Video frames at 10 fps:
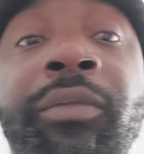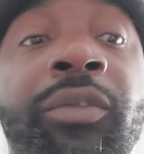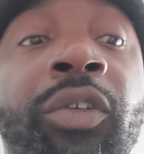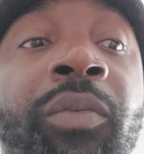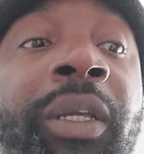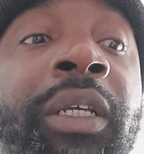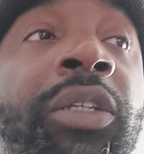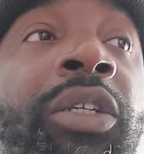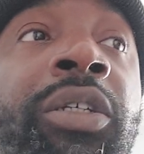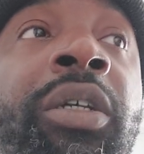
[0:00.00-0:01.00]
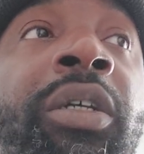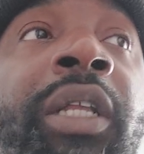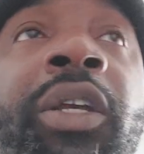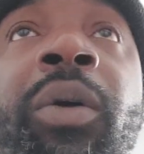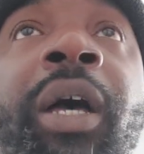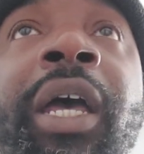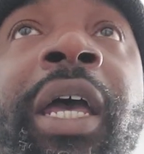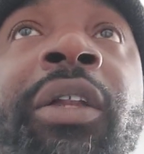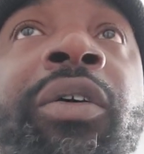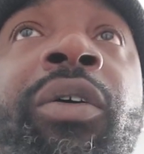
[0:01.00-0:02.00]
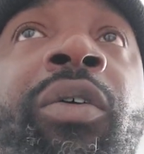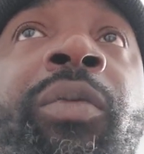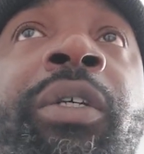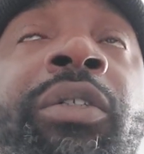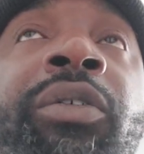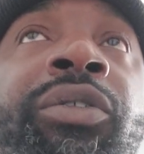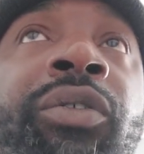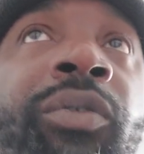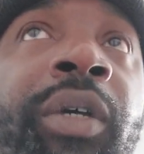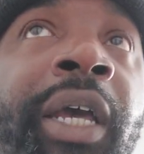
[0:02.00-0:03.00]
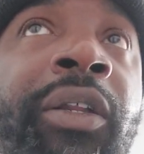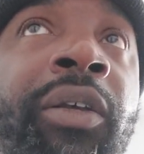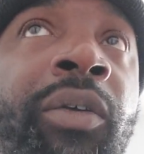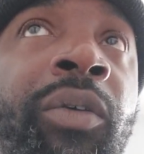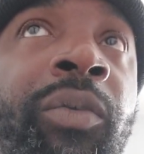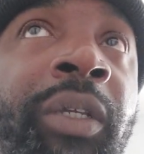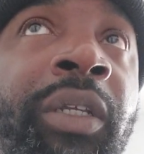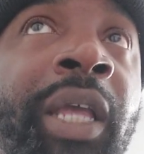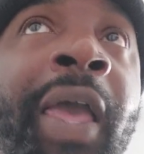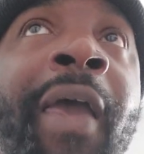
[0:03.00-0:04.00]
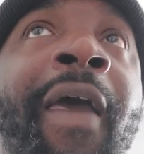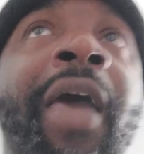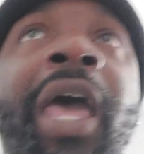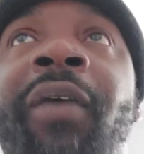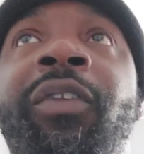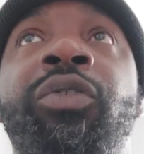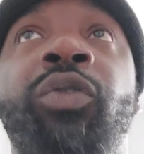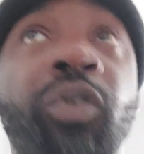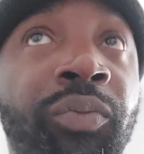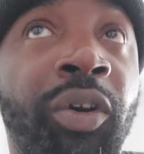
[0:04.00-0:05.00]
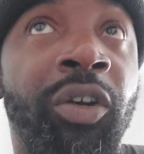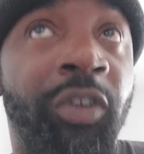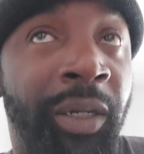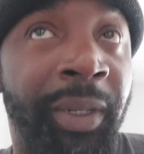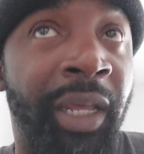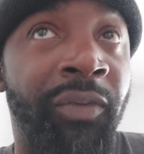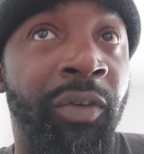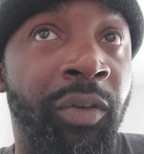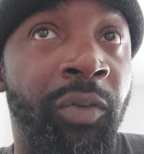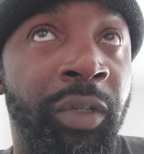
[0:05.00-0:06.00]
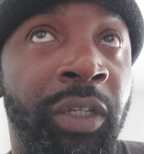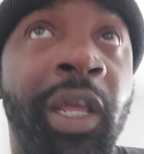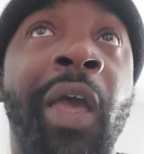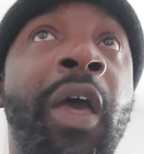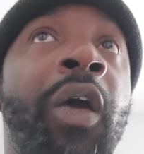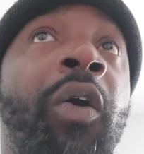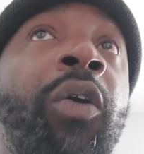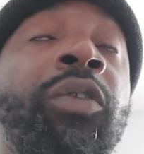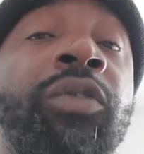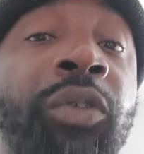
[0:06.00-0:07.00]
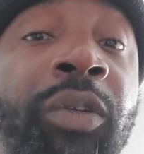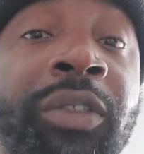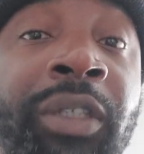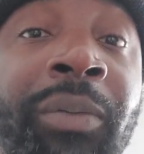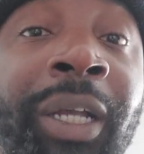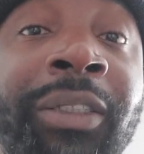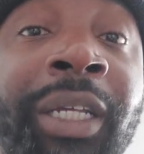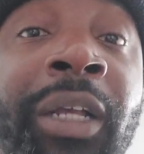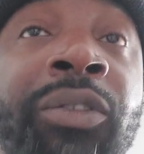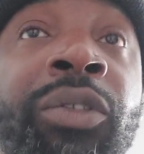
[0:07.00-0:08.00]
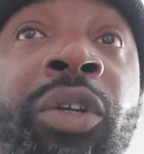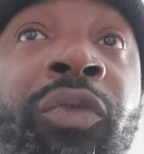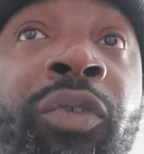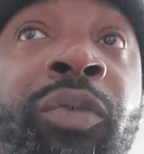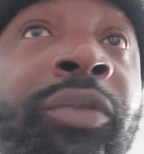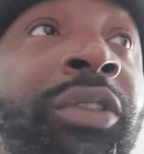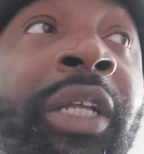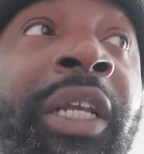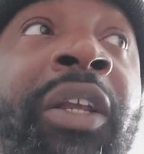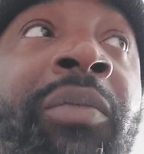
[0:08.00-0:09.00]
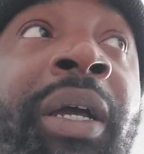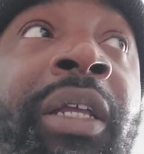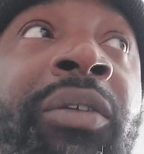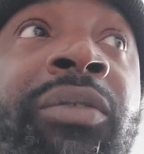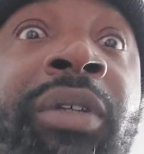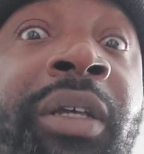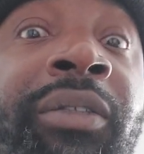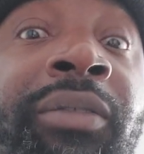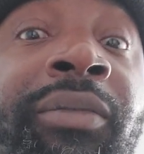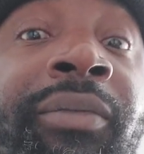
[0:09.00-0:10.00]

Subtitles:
Make it look good. Like, oh, I had her all week. No, the school had her all week. After school program have her all week. All you do is send my child to her room just like everybody else does.